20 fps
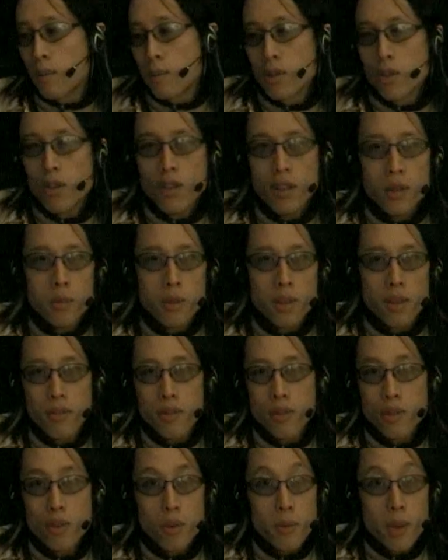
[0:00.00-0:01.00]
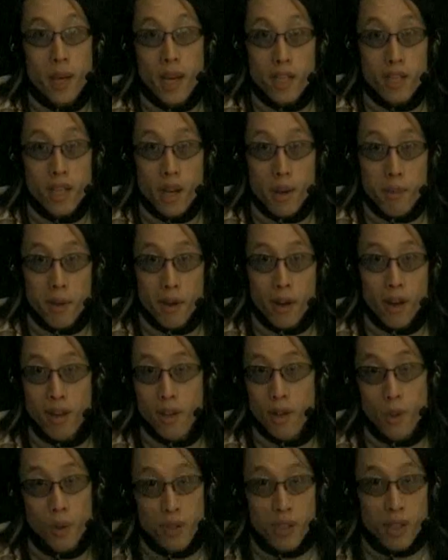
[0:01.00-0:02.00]
I'm sorry, but if you do a bad job at
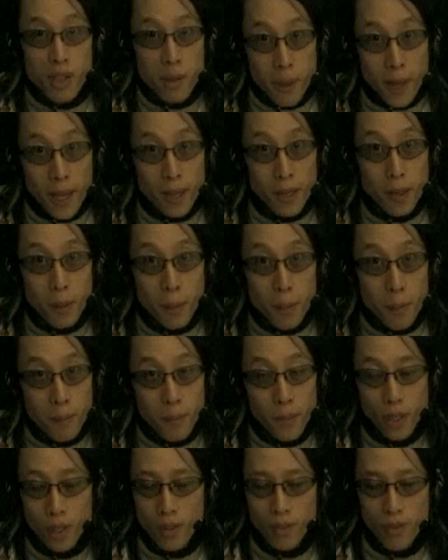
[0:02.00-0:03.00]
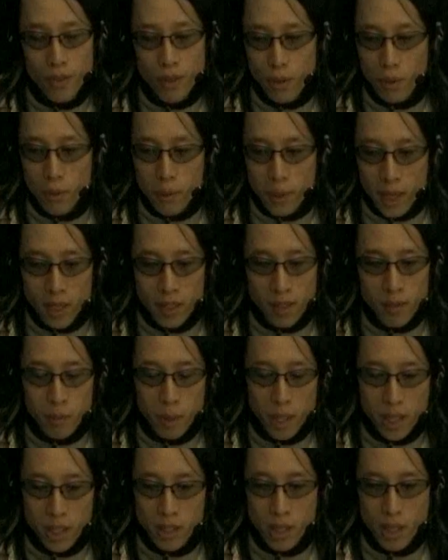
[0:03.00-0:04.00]
art, no one's going to pay you. You know, if you do a bad
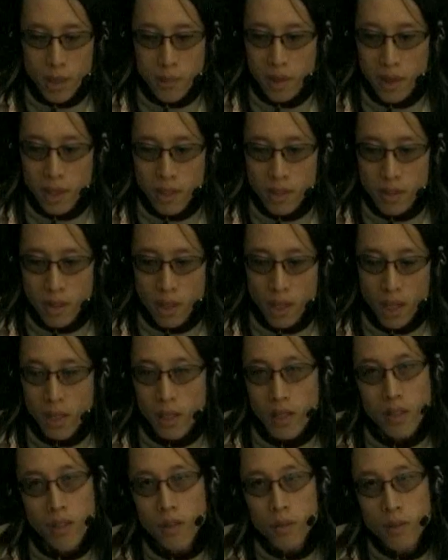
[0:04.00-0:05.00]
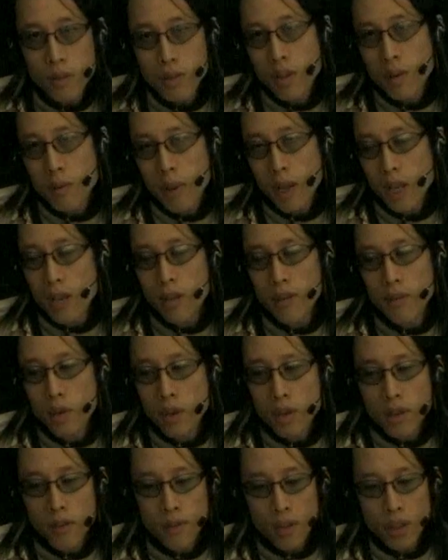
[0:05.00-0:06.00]
bad job at this or that, you know, no one's going to pay you.
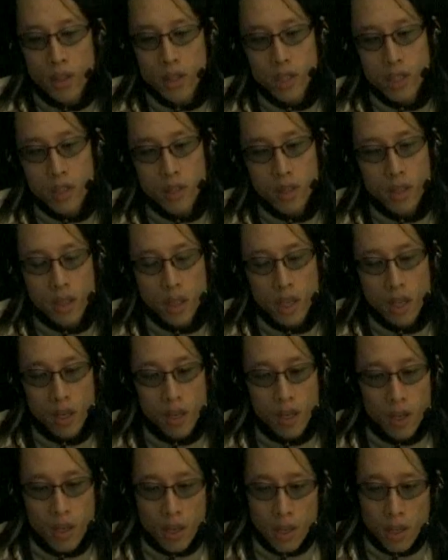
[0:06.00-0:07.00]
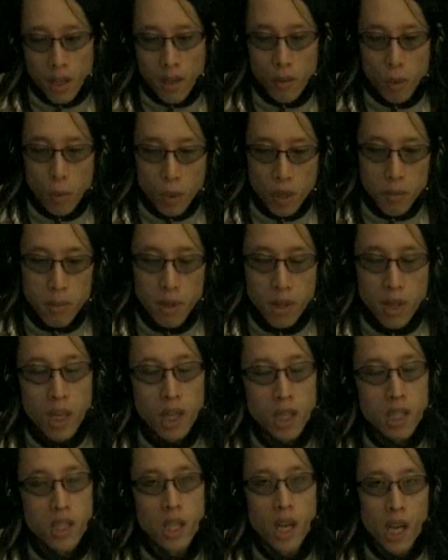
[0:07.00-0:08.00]
If you're if you're just going to get, if you want to be
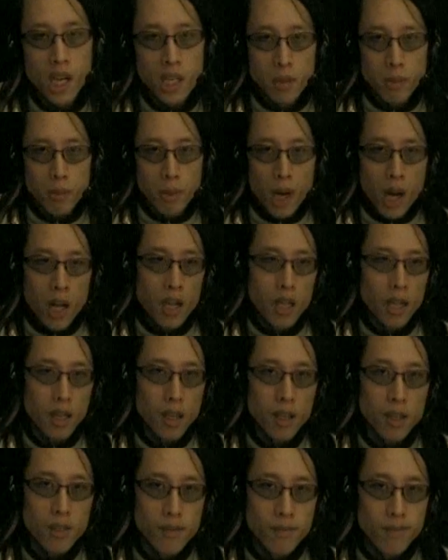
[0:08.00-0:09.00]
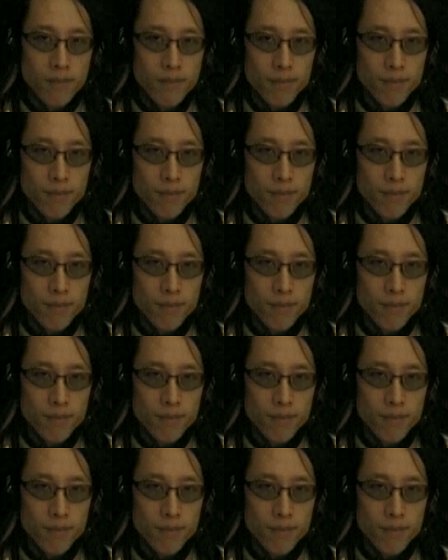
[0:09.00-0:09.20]
the next Jackson Pollock,